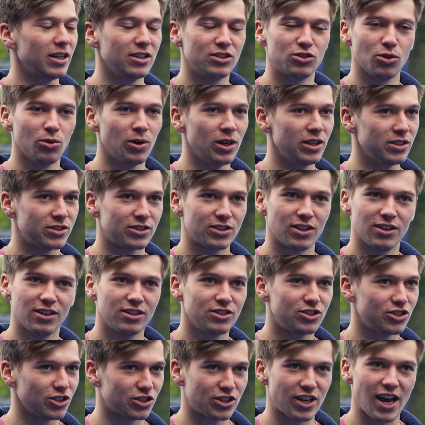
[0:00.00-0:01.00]
It's always
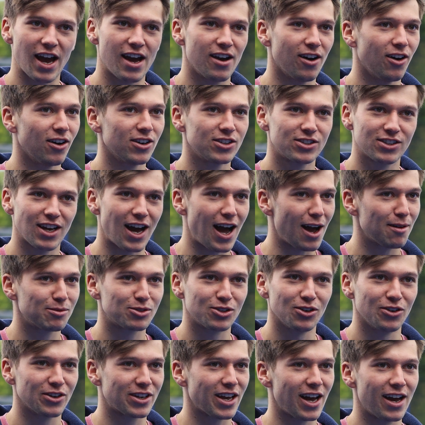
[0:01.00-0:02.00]
just chaos,
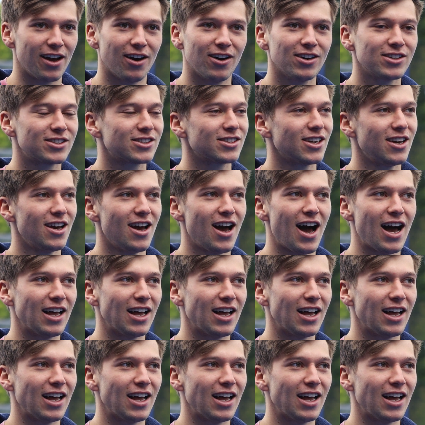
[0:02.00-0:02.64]
absolute chaos,